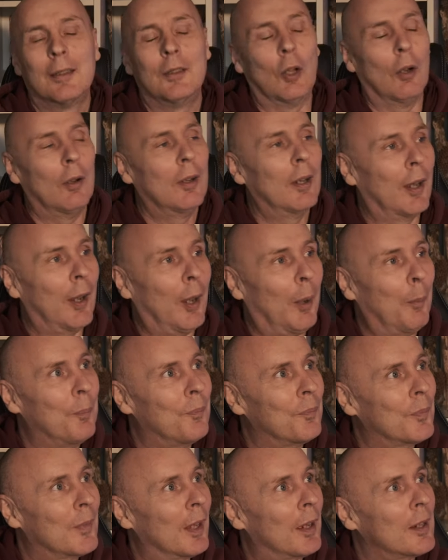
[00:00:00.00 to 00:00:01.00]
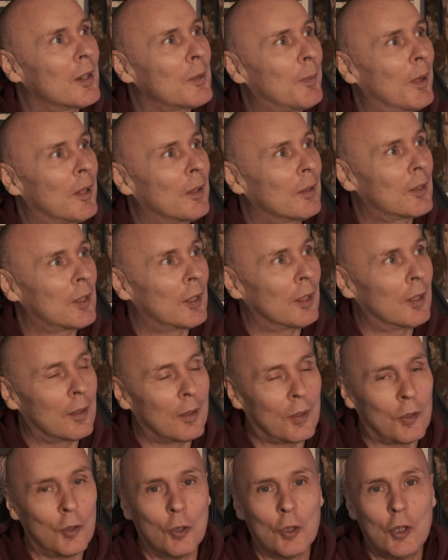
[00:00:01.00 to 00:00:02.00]
No, I am. I spent
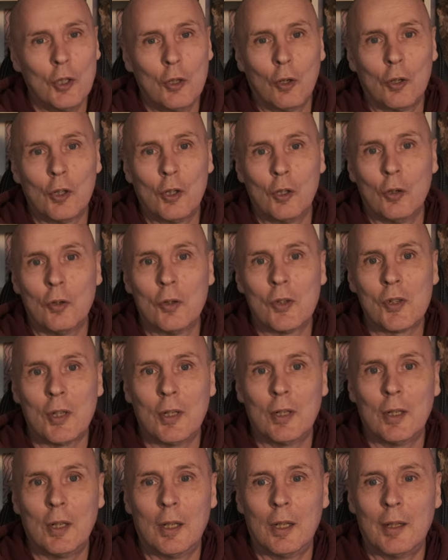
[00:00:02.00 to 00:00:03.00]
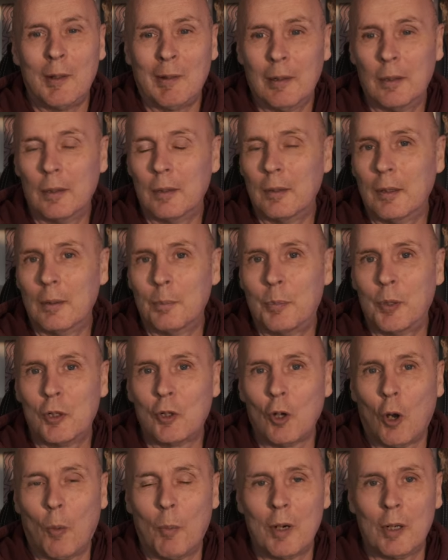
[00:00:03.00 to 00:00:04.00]
30-odd years in a
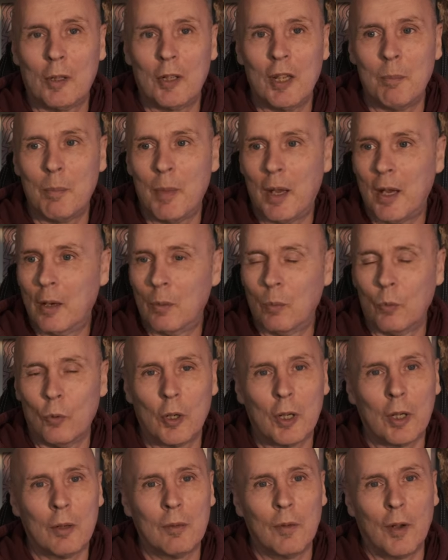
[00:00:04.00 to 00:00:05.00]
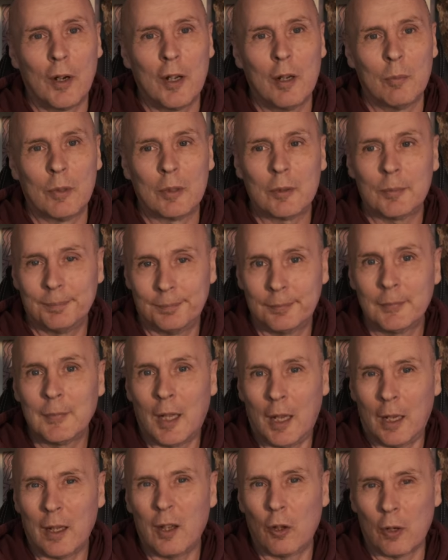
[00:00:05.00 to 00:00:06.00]
predominantly male work environment.
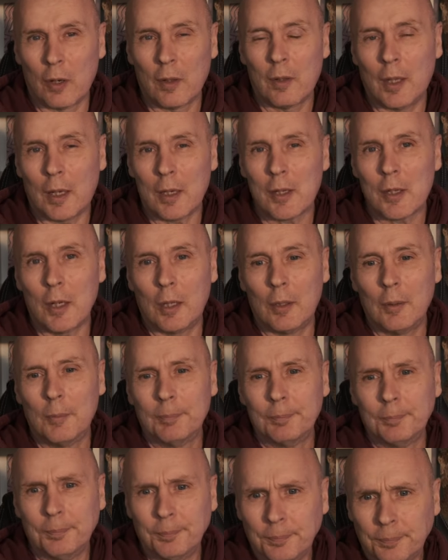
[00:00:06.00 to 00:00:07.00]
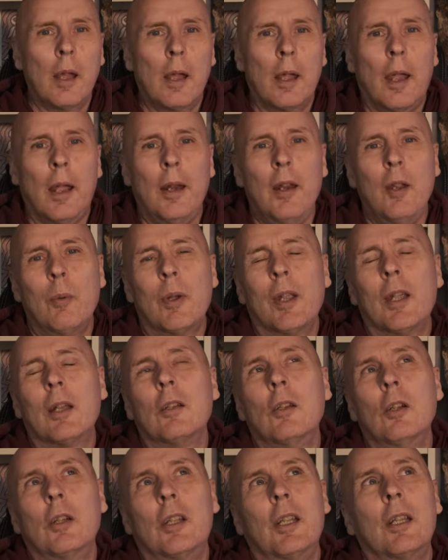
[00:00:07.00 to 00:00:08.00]
I got a thick skin. Anyway,
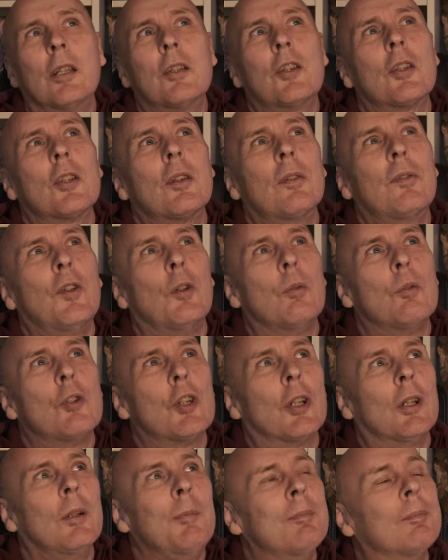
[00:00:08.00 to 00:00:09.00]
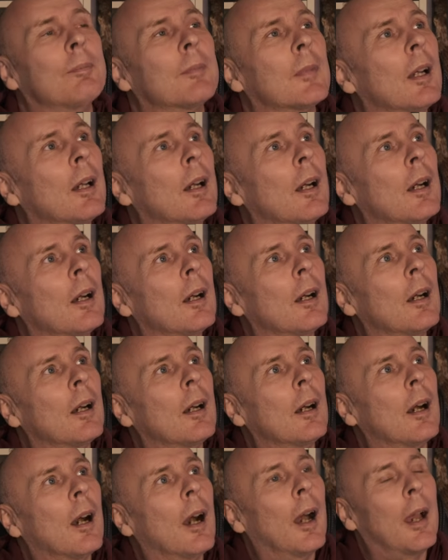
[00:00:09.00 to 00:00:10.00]
looking to the future,
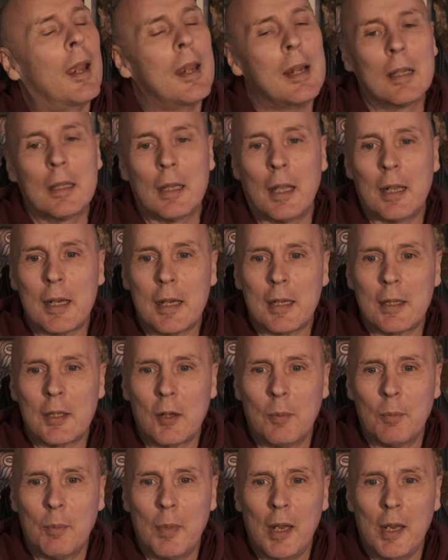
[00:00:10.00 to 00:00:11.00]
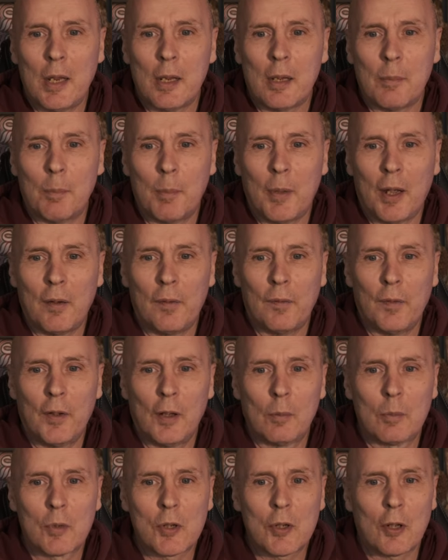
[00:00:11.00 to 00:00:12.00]
I'd like to make my
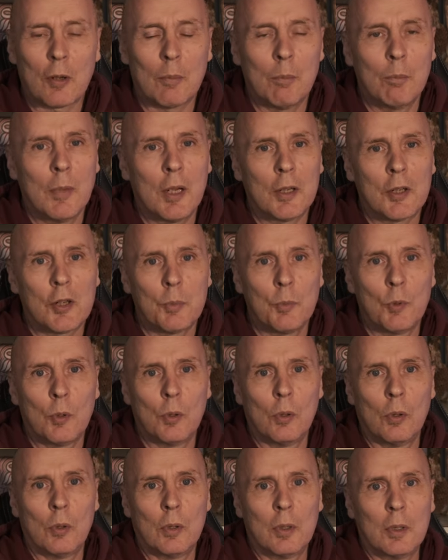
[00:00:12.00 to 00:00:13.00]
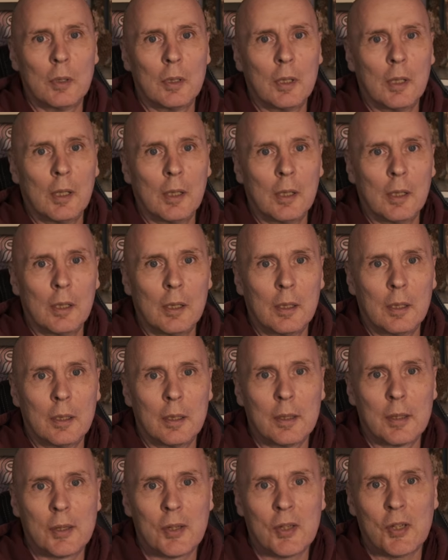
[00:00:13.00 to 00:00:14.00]
films look much more
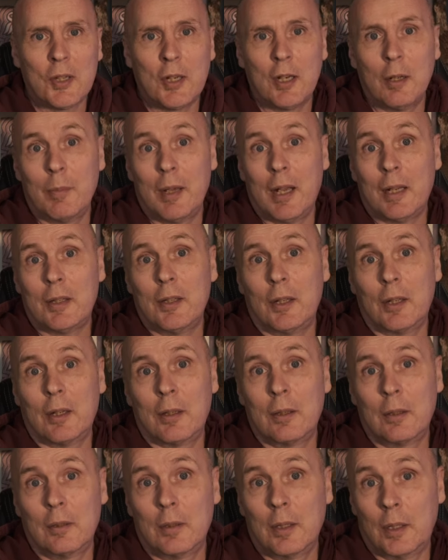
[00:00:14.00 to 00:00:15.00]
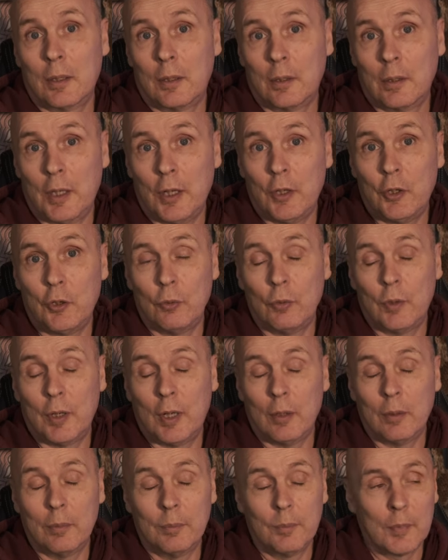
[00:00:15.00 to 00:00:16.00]
cinematic than they do
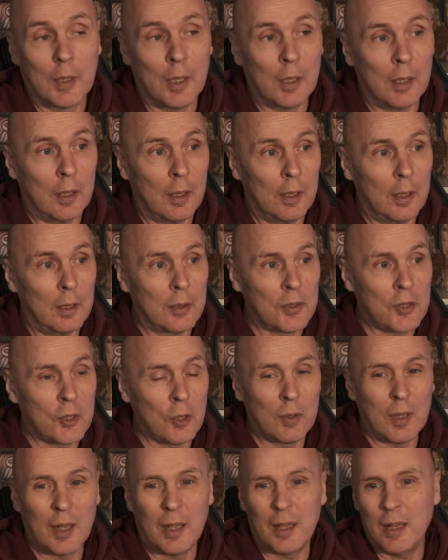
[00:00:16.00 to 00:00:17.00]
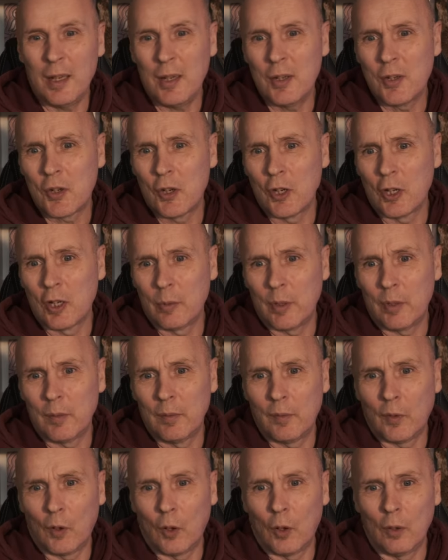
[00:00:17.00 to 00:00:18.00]
now. So that is going to
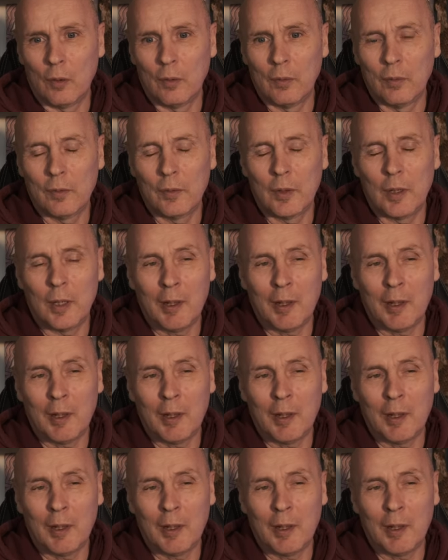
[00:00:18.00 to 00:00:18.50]
involve,